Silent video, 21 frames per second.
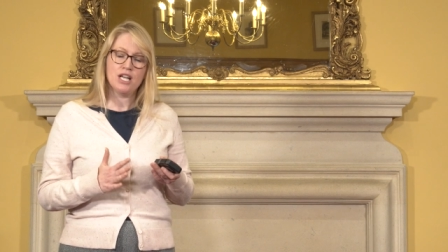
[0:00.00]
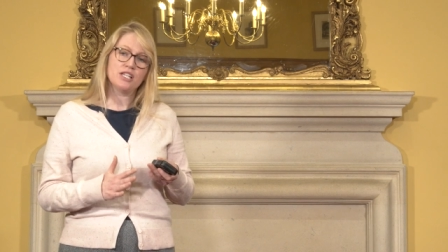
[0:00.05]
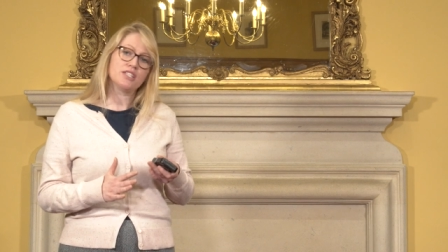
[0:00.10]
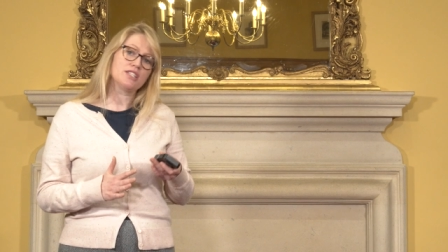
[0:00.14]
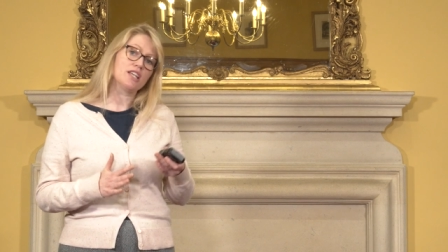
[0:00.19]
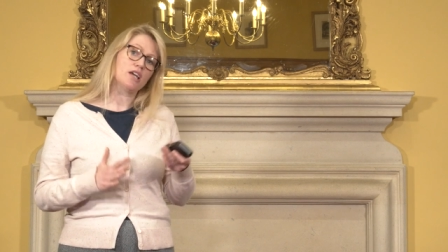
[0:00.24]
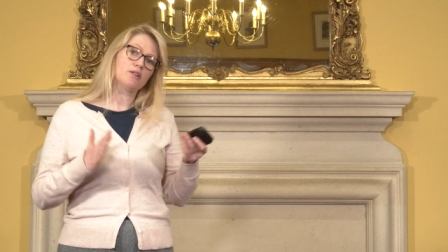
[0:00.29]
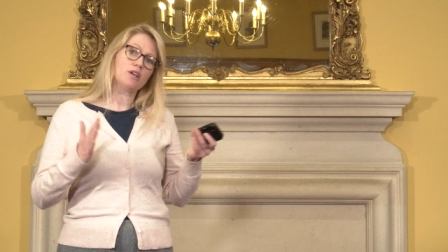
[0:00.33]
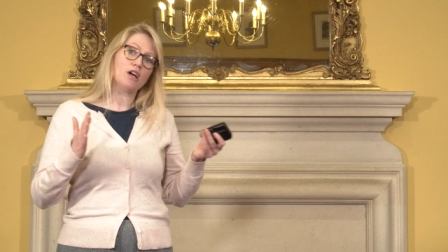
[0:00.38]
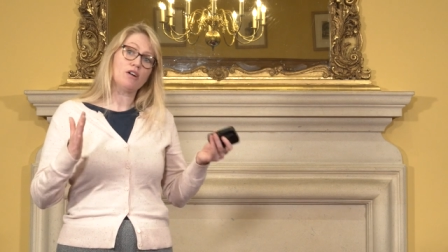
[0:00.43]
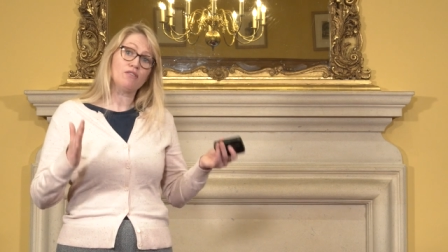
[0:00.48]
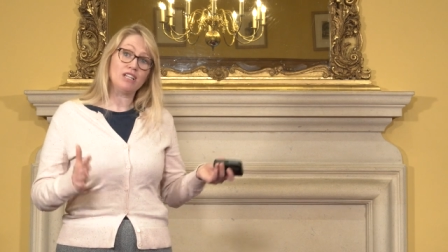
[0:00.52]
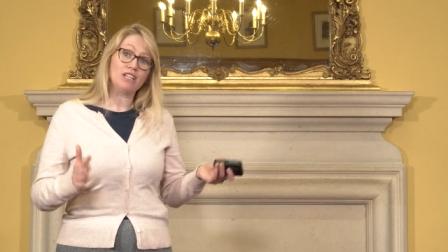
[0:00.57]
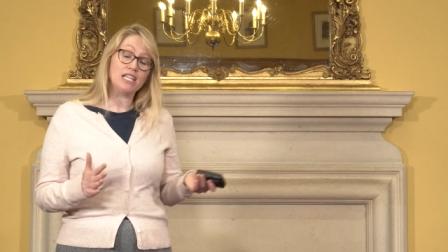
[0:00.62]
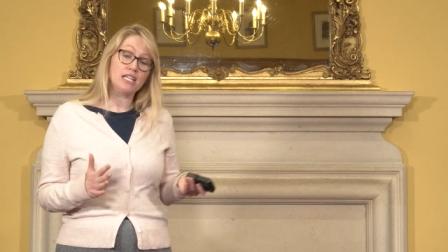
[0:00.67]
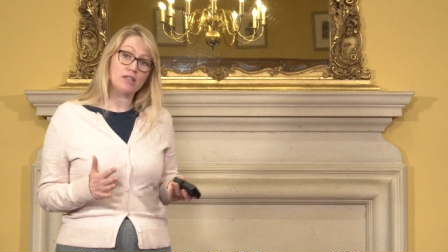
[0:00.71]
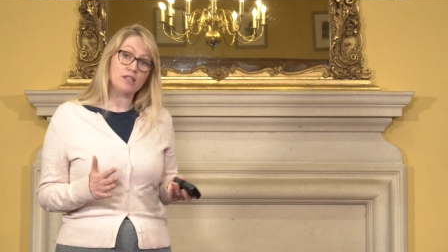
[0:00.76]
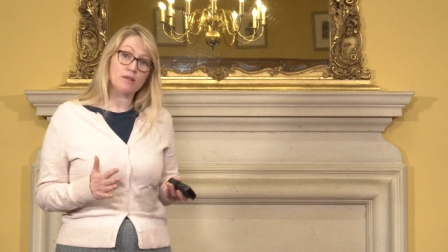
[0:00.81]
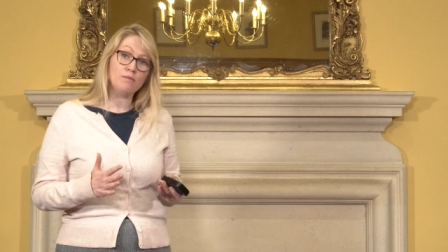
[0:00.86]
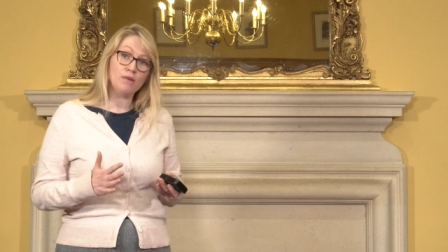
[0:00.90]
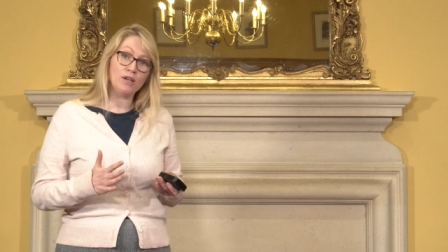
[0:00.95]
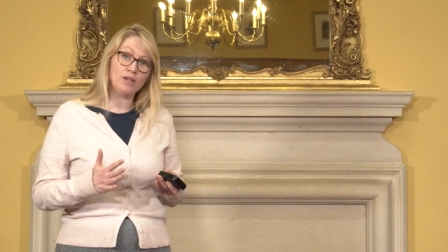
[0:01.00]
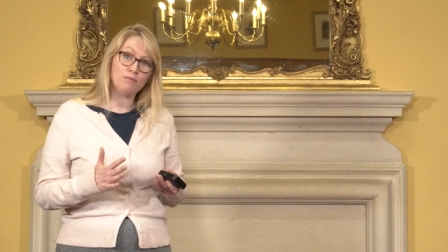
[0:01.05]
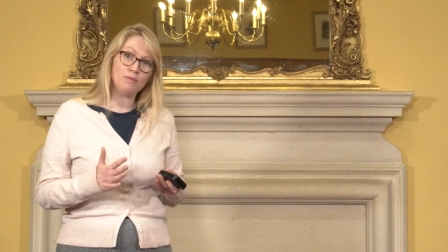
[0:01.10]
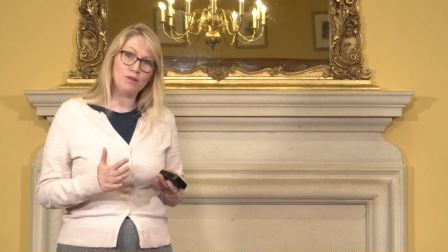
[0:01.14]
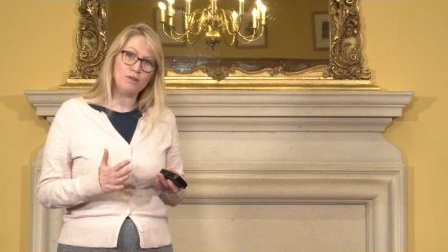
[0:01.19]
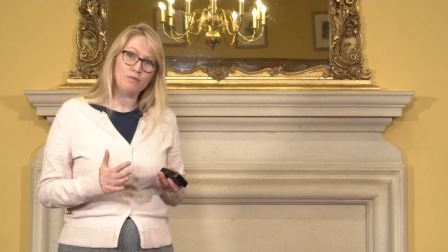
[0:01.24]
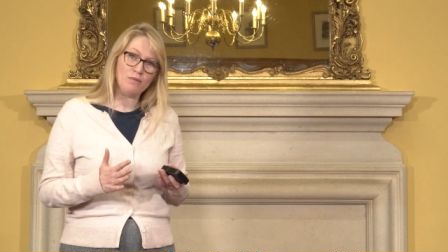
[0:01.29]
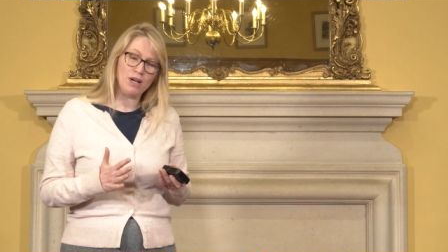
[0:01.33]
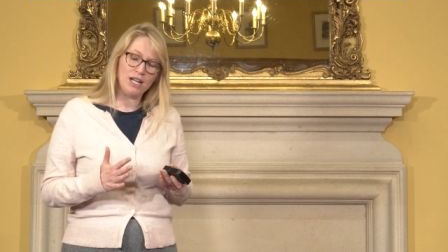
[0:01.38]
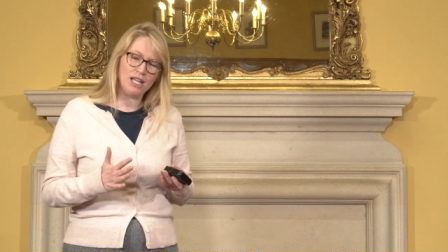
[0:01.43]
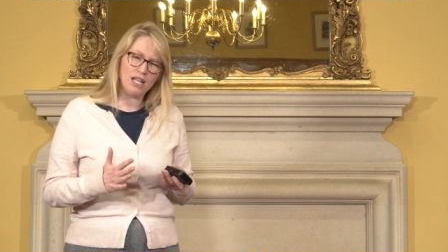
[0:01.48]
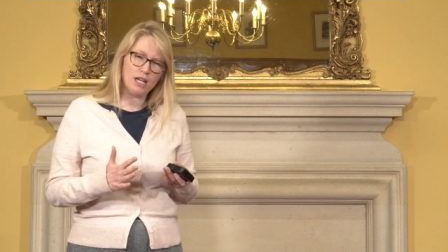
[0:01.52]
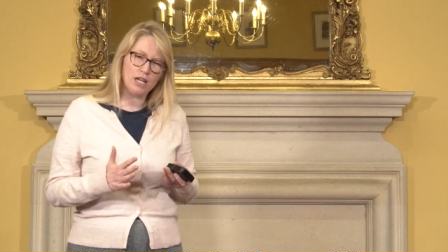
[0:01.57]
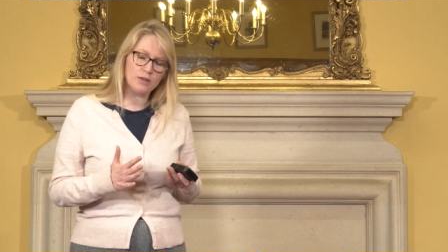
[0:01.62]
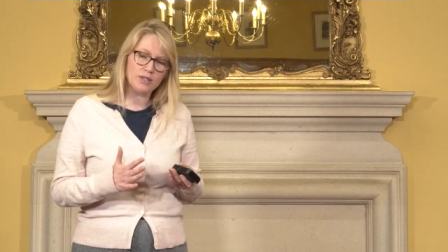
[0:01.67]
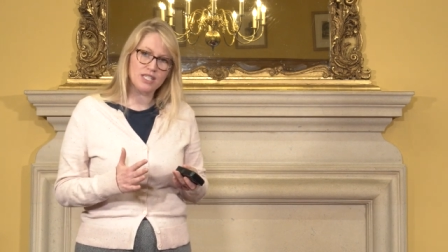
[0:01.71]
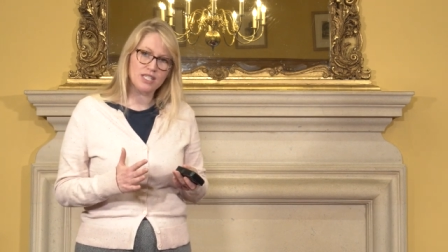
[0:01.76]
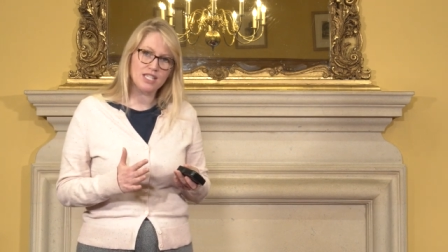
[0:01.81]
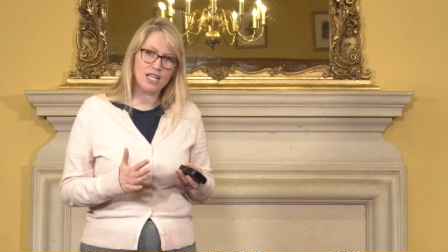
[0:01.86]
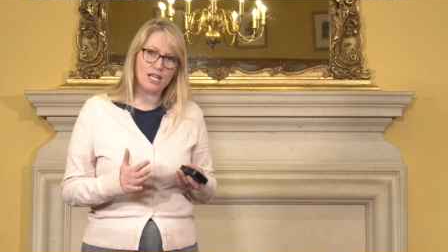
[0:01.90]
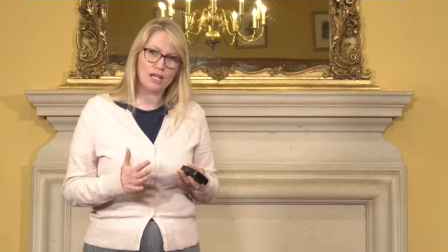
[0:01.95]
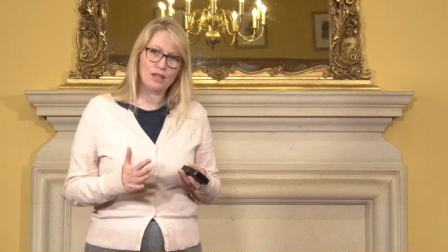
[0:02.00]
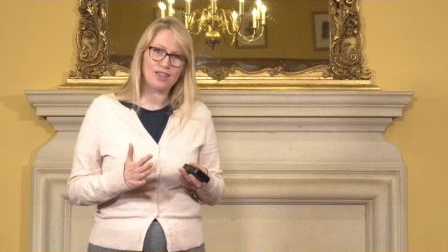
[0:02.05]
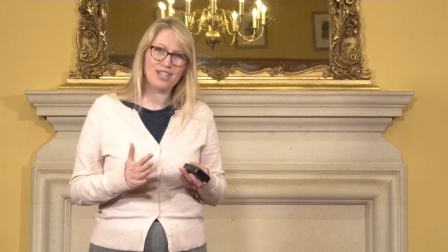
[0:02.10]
So currently at the moment, my lower 6th,